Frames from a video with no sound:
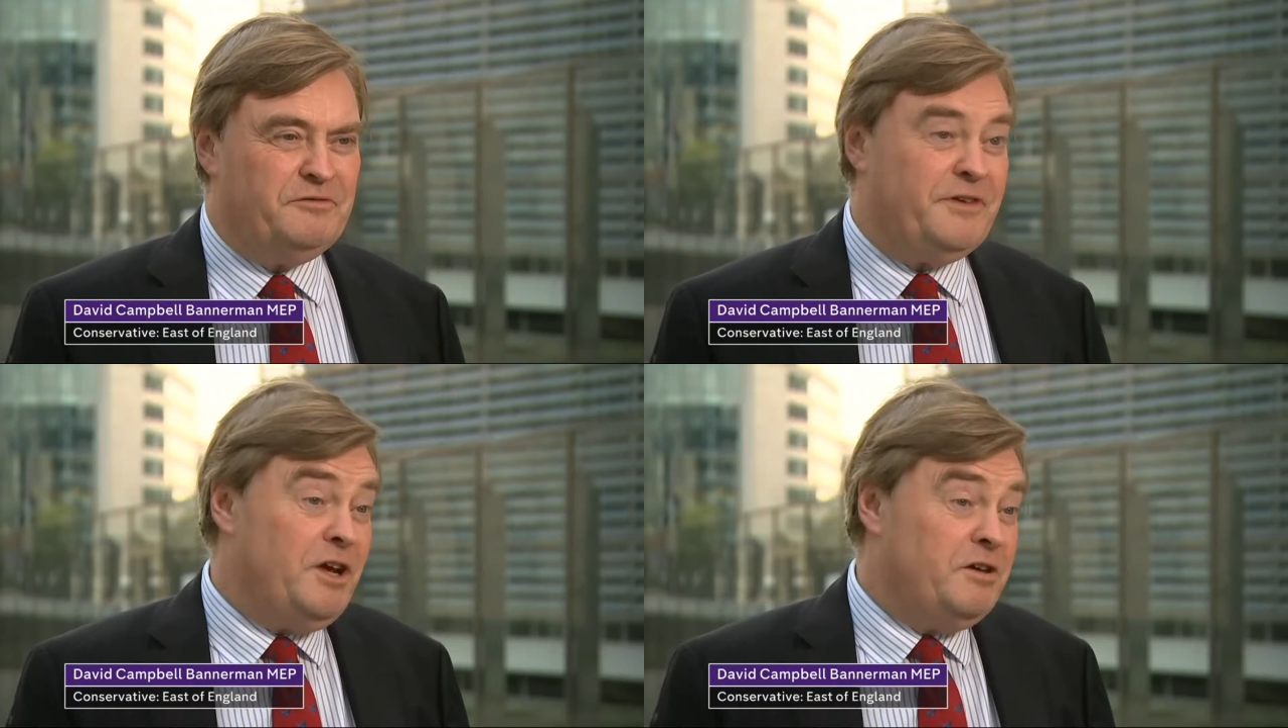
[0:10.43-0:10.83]
if
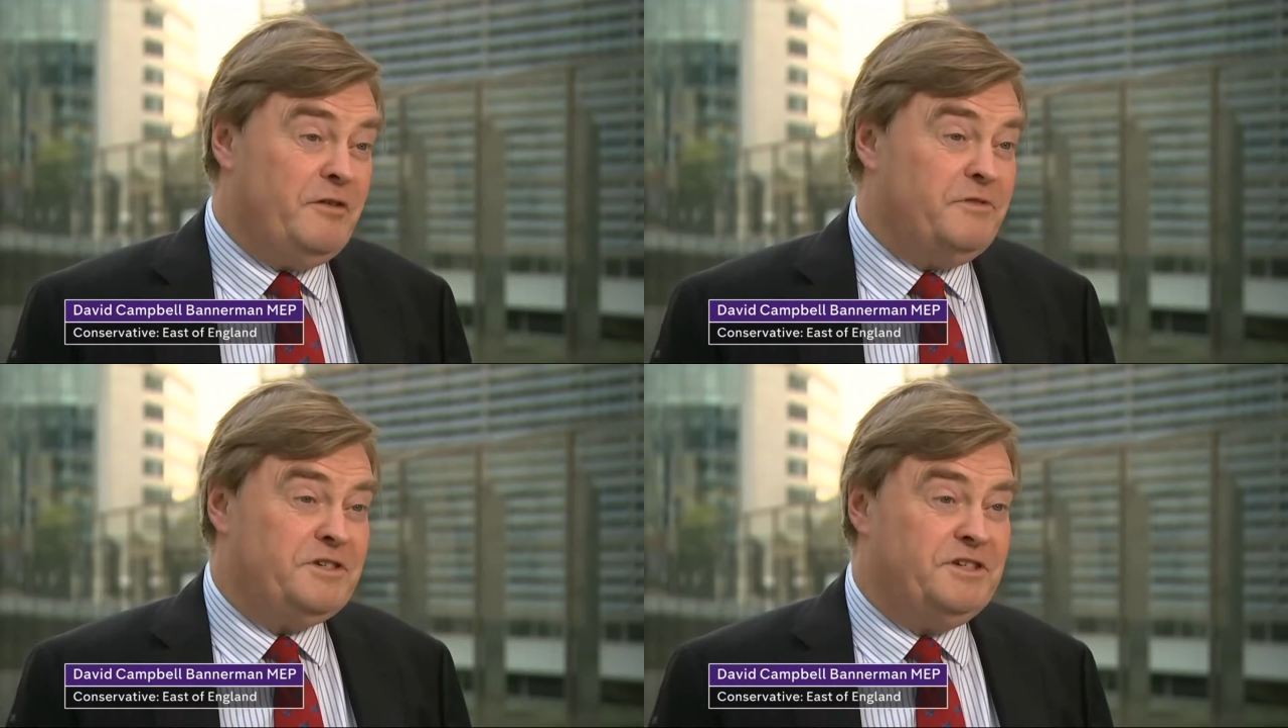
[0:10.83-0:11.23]
they don't give
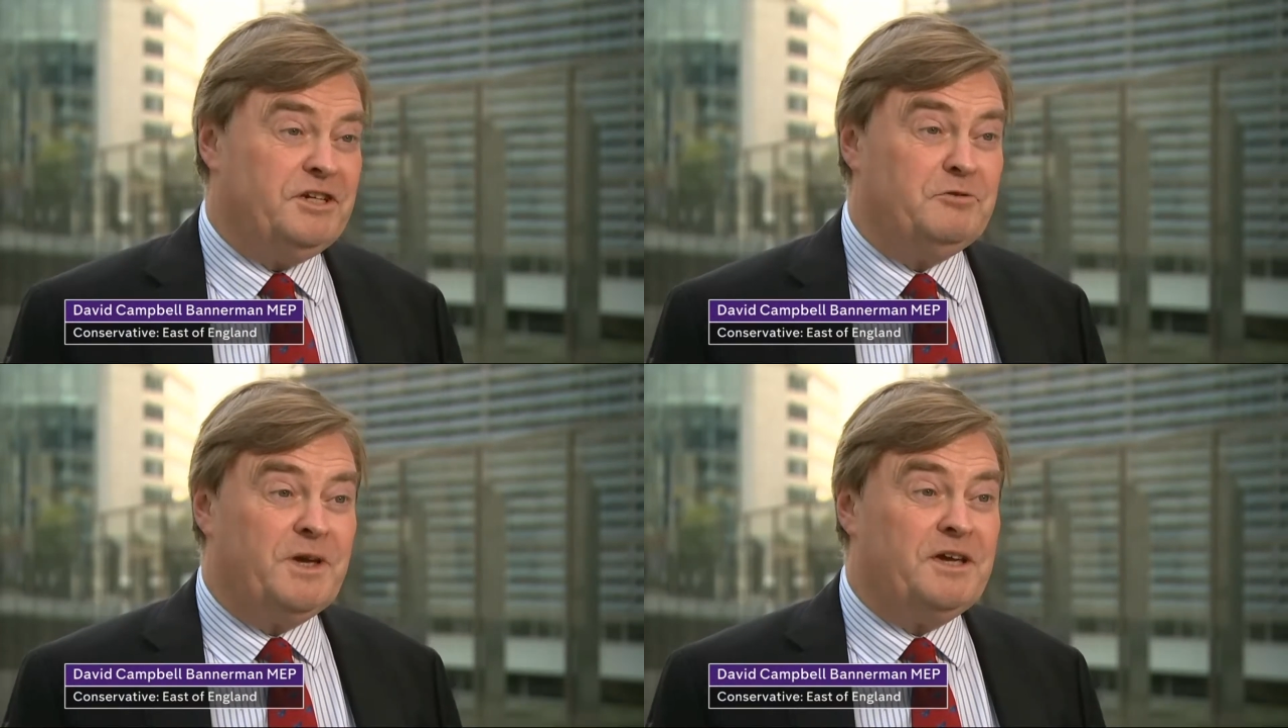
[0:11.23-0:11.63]
us a
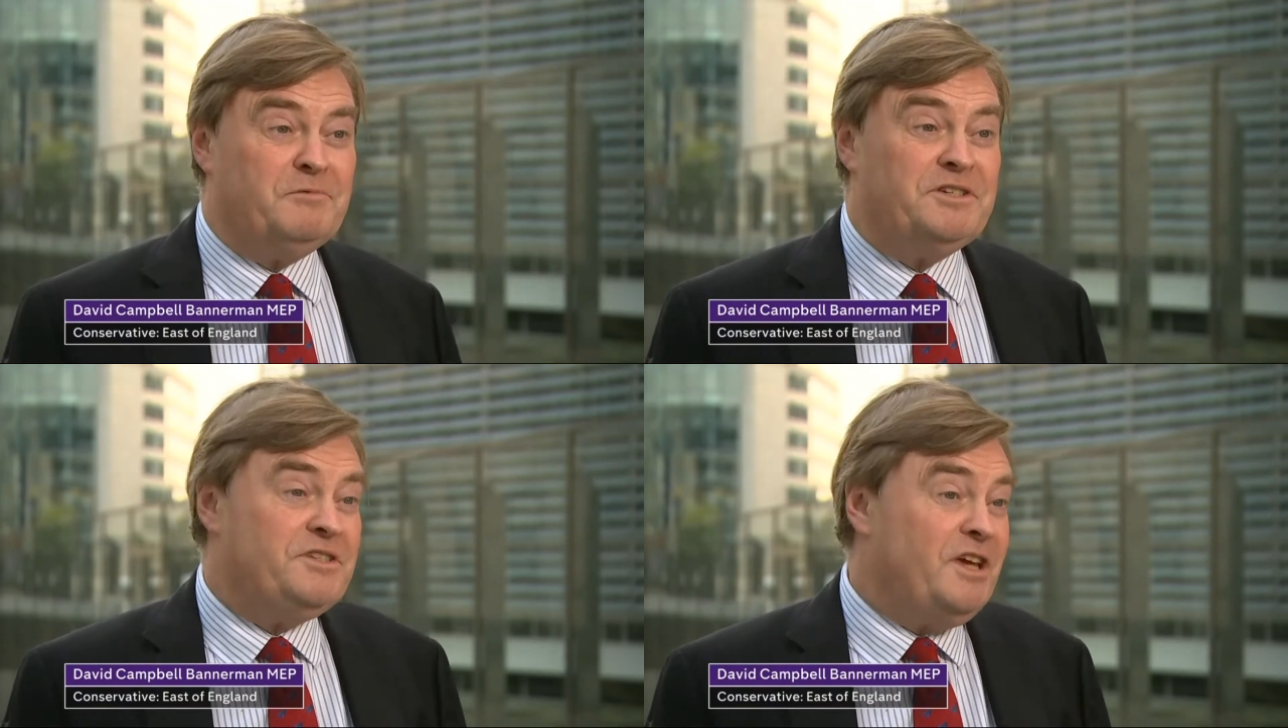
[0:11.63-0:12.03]
deal,
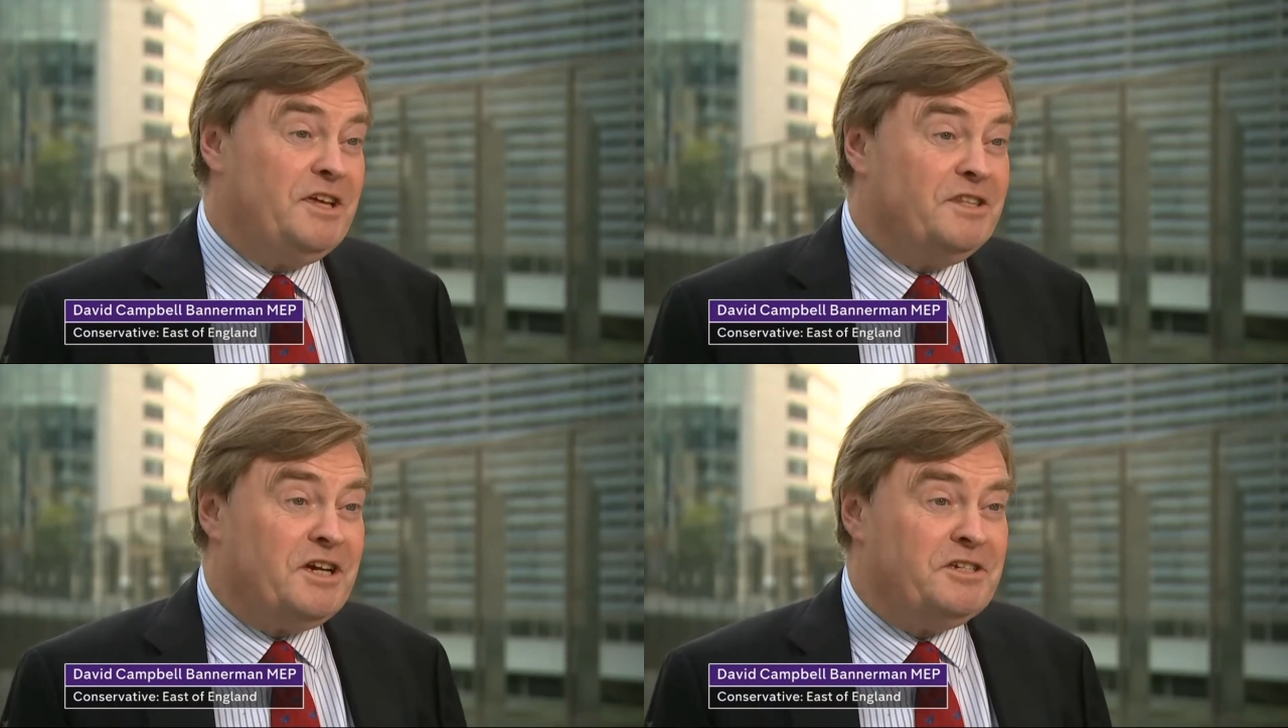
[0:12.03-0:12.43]
we stay in
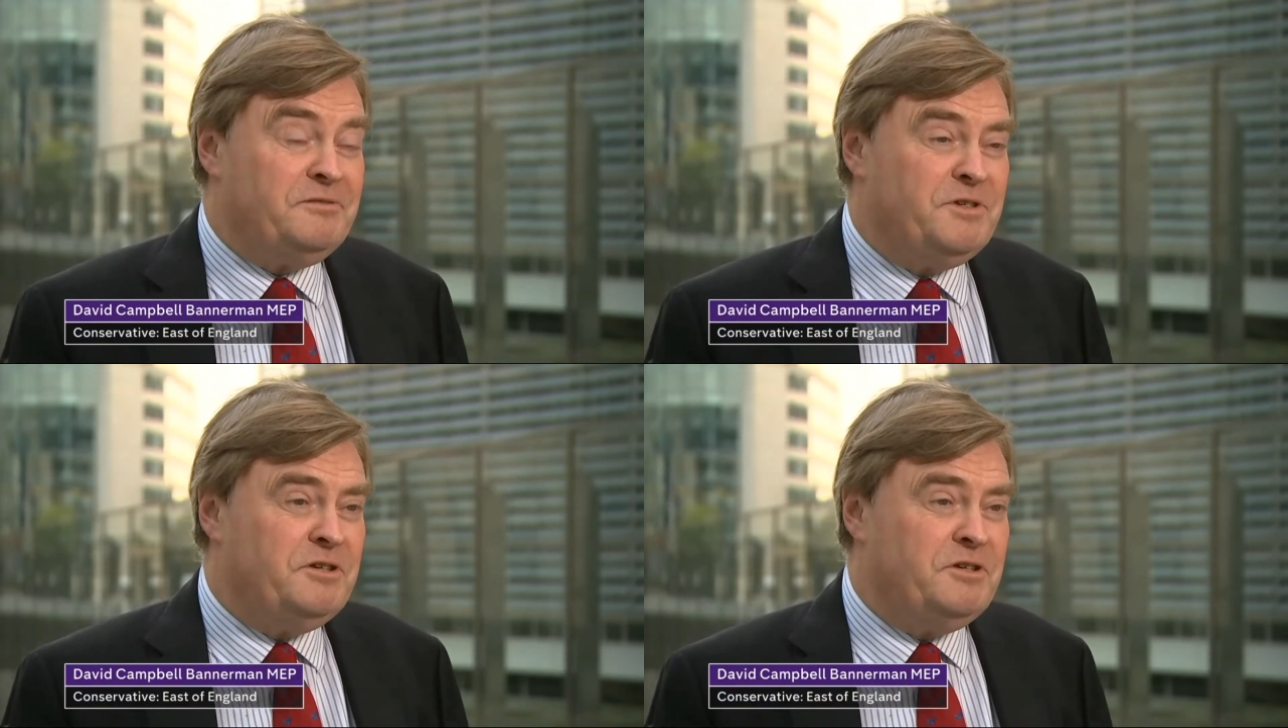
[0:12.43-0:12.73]
the customs